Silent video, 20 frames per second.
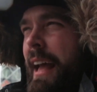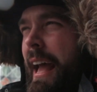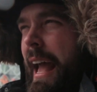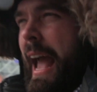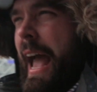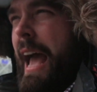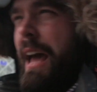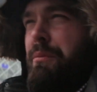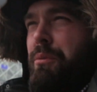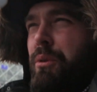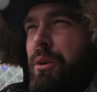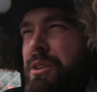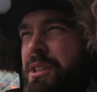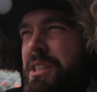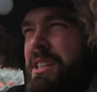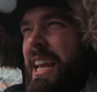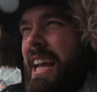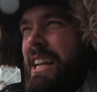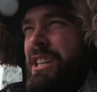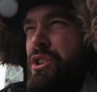
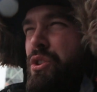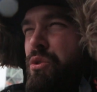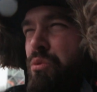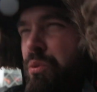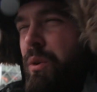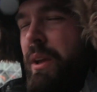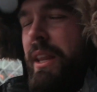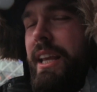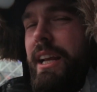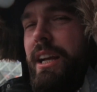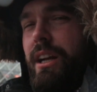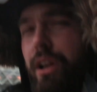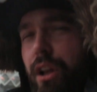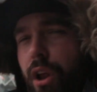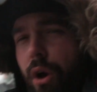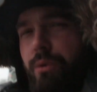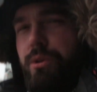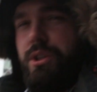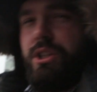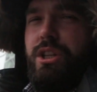AdWords gets you really
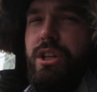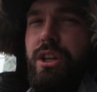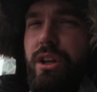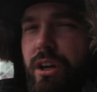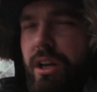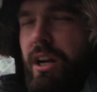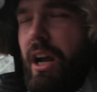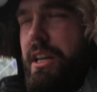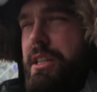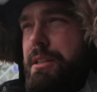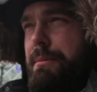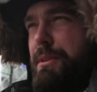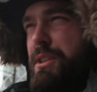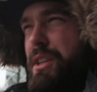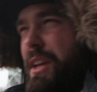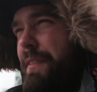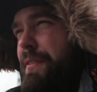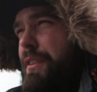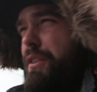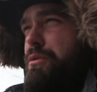close to your customers.
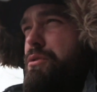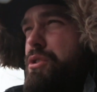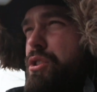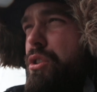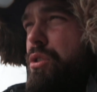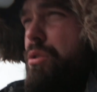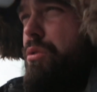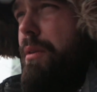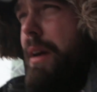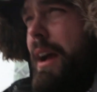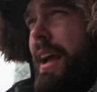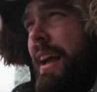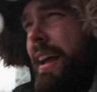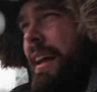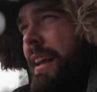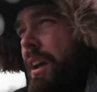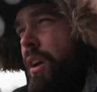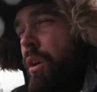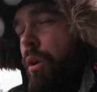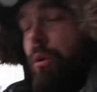If you do,
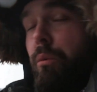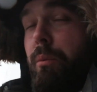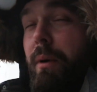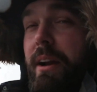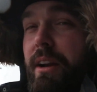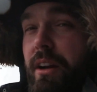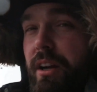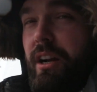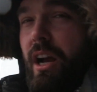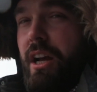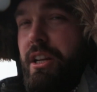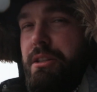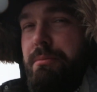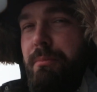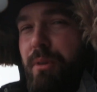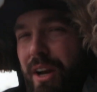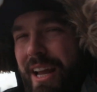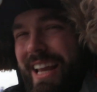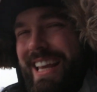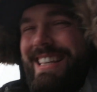or where your
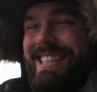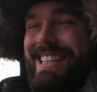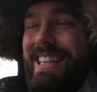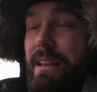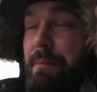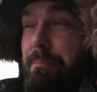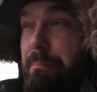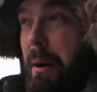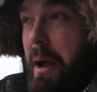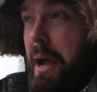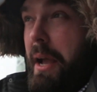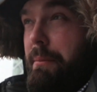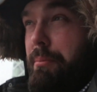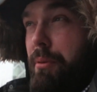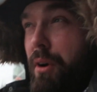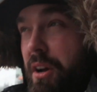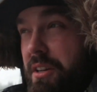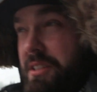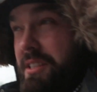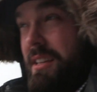customer is in the buying
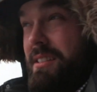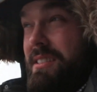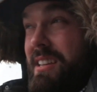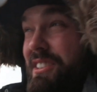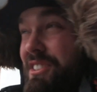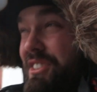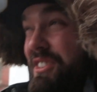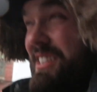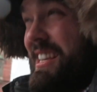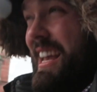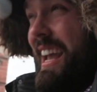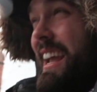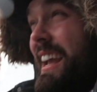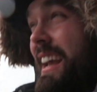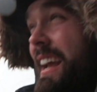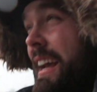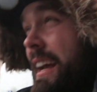process, I should say.